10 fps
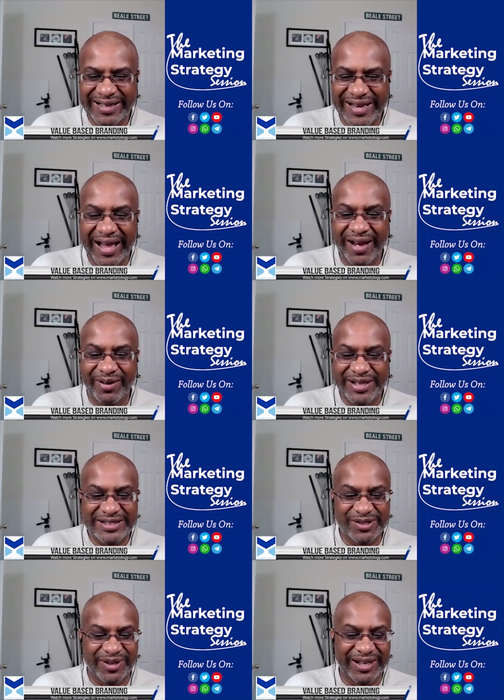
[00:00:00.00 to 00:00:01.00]
Now
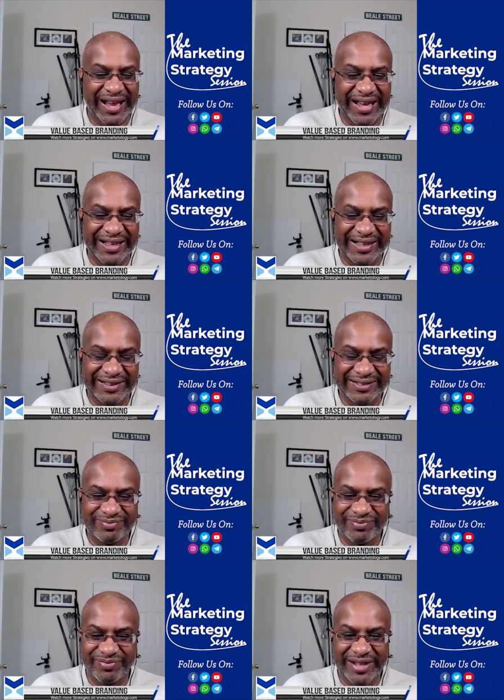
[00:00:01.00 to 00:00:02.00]
it's sort of like,
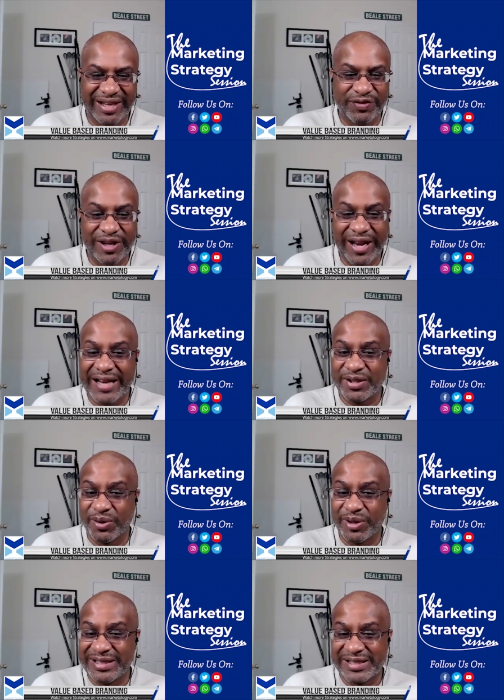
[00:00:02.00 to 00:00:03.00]
if you're not
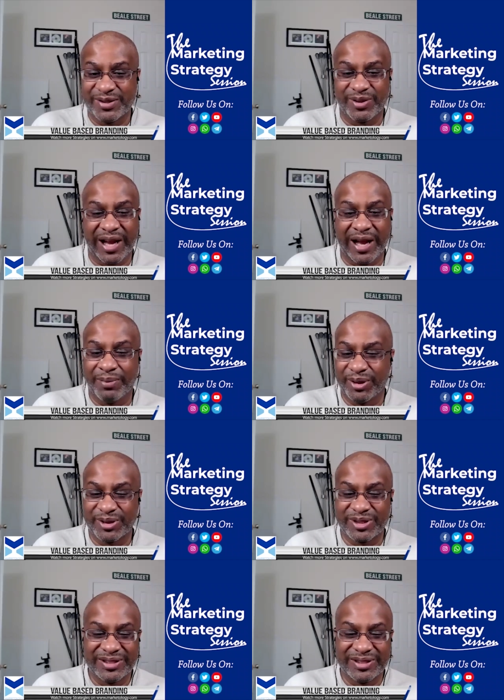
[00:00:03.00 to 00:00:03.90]
doing digital commerce,